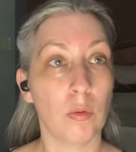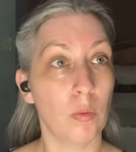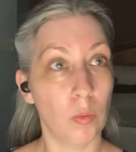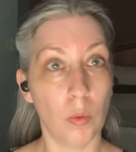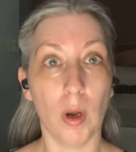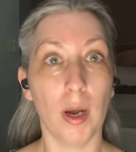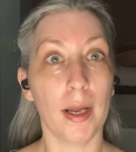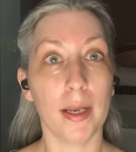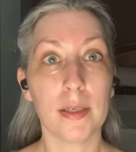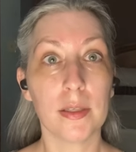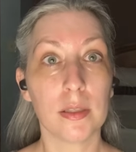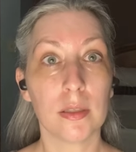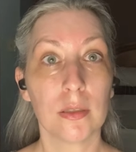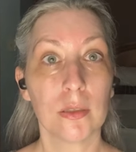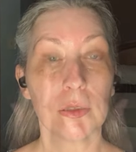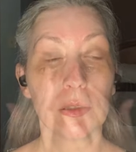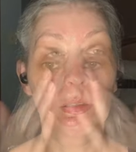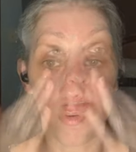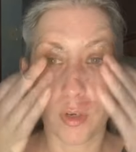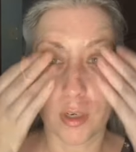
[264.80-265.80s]
What?
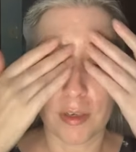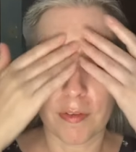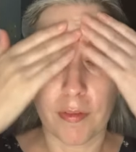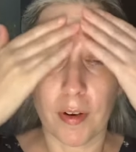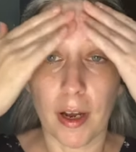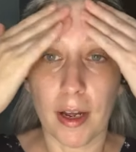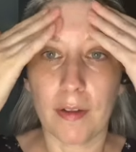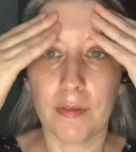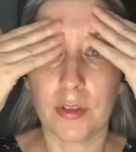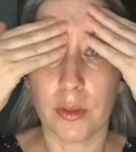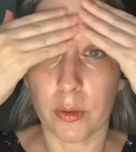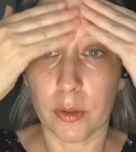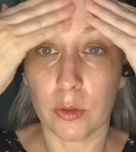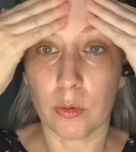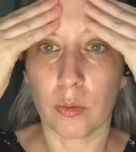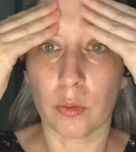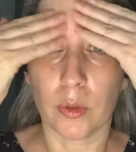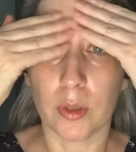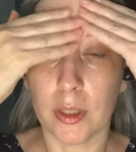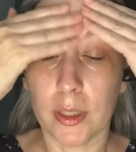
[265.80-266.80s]
I'm 45, so it's
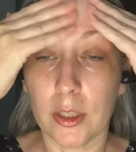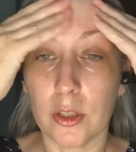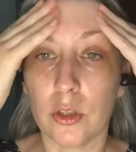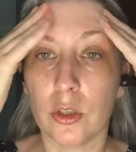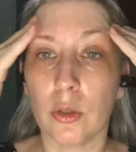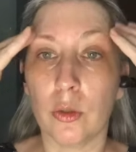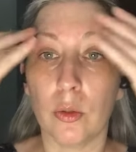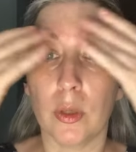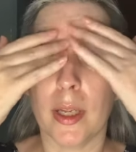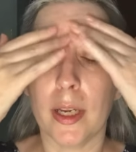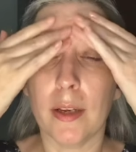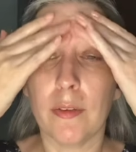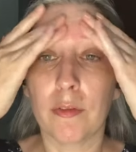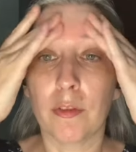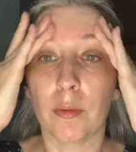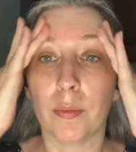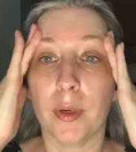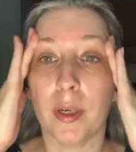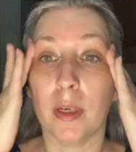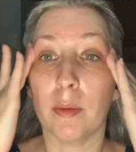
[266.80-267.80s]
really too late
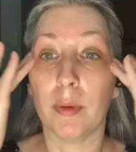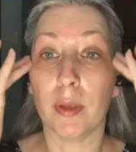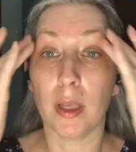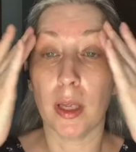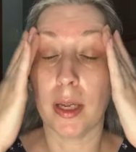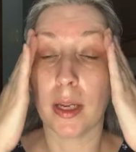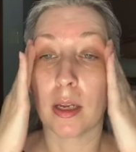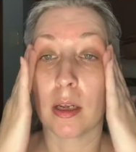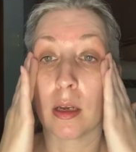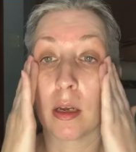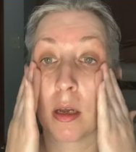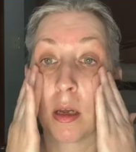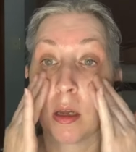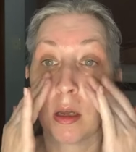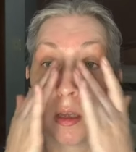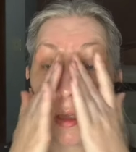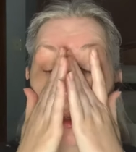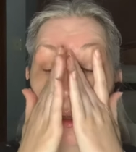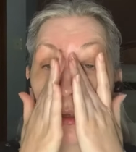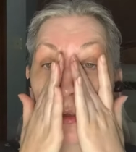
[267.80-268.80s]
for me to be like
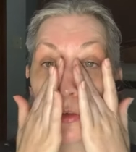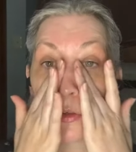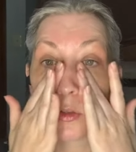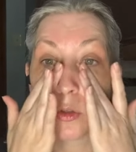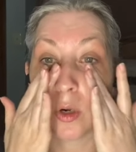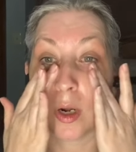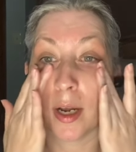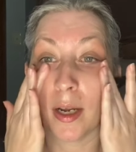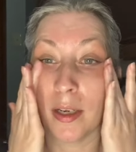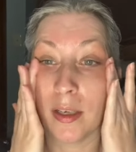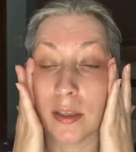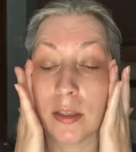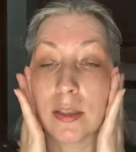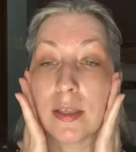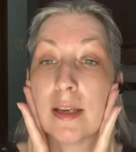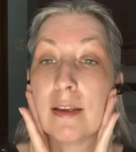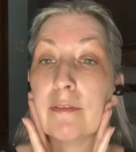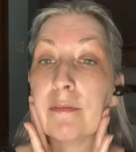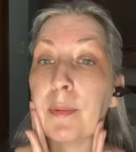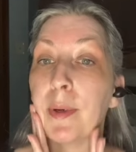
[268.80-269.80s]
trying to
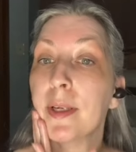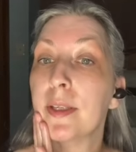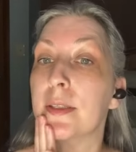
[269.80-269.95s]
save my